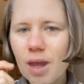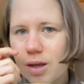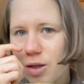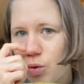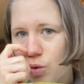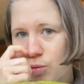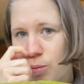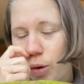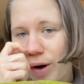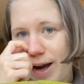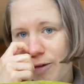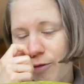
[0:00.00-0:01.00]
use more
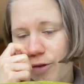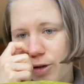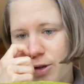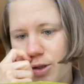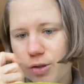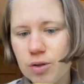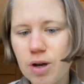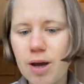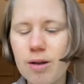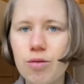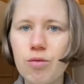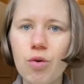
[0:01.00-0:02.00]
effort to
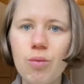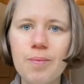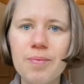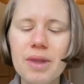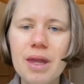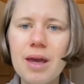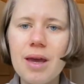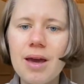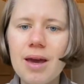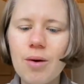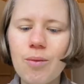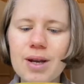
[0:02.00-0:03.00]
cut through.
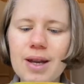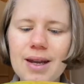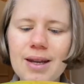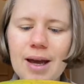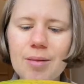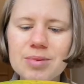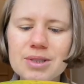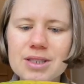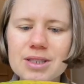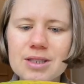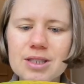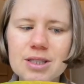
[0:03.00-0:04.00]
And when that happens,
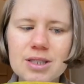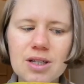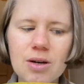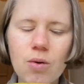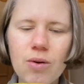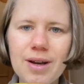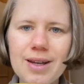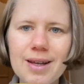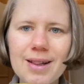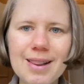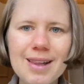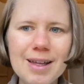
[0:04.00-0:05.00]
it's already a
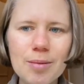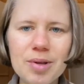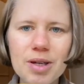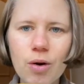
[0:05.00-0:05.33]
little bit